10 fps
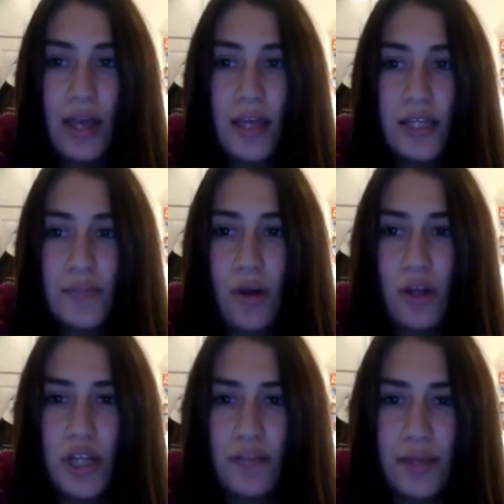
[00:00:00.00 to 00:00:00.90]
Small
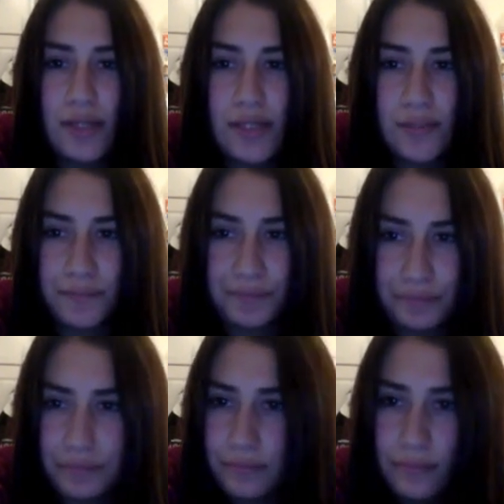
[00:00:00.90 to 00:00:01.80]
achievements.
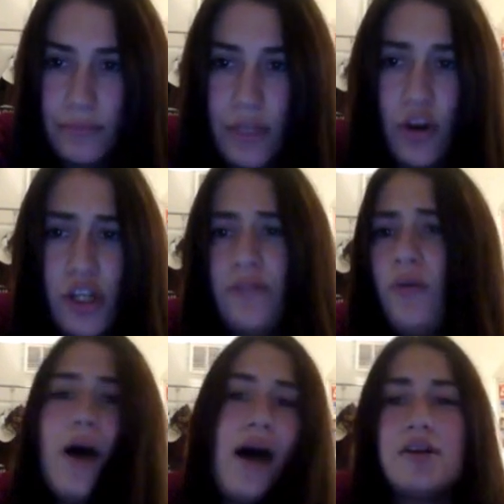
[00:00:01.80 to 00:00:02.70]
Christopher
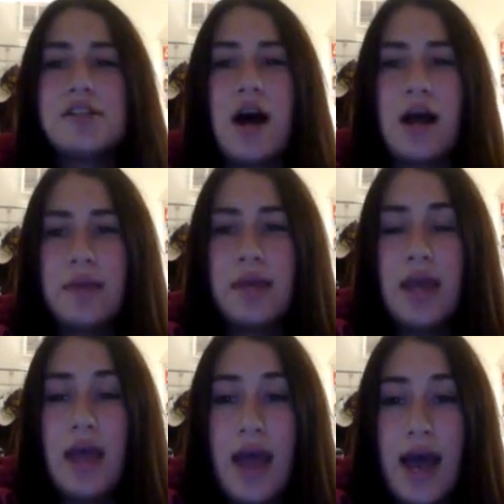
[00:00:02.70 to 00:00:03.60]
will have autonomy
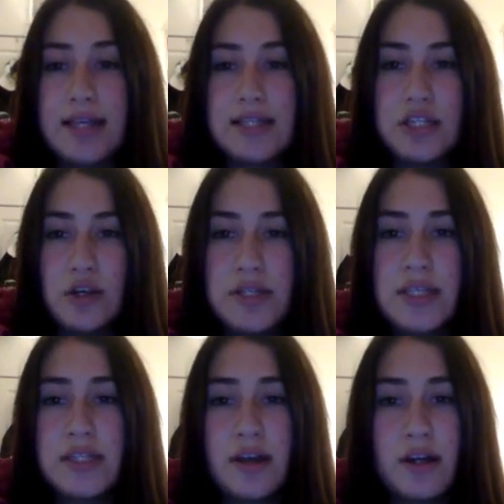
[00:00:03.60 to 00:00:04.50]
as he chooses the
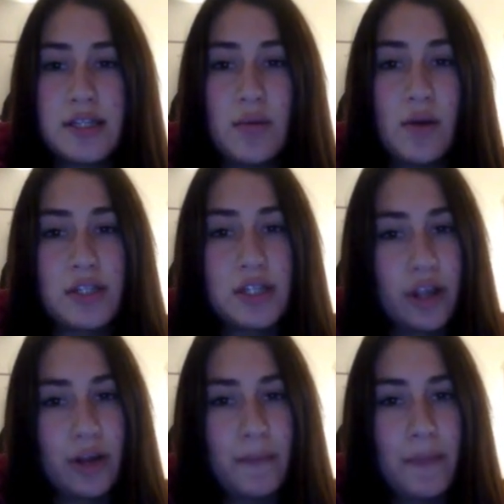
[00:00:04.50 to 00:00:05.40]
songs he wants to
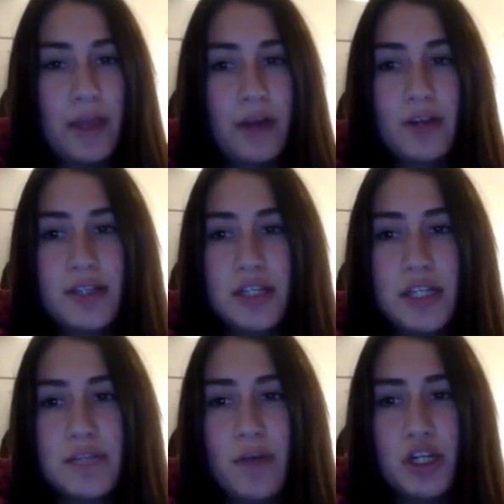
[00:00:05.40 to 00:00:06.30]
learn. Chris
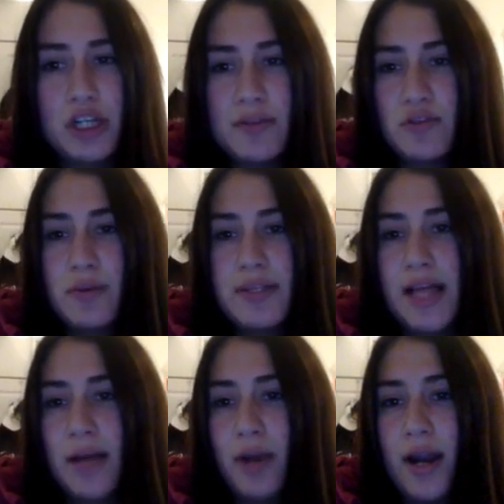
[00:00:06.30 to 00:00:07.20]
Lynch's small achievements will be
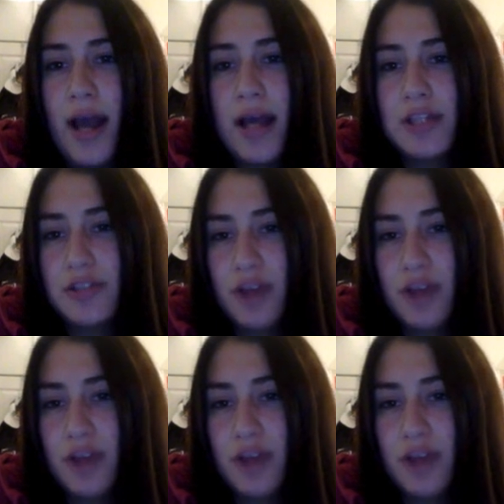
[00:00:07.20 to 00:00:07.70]
celebrated as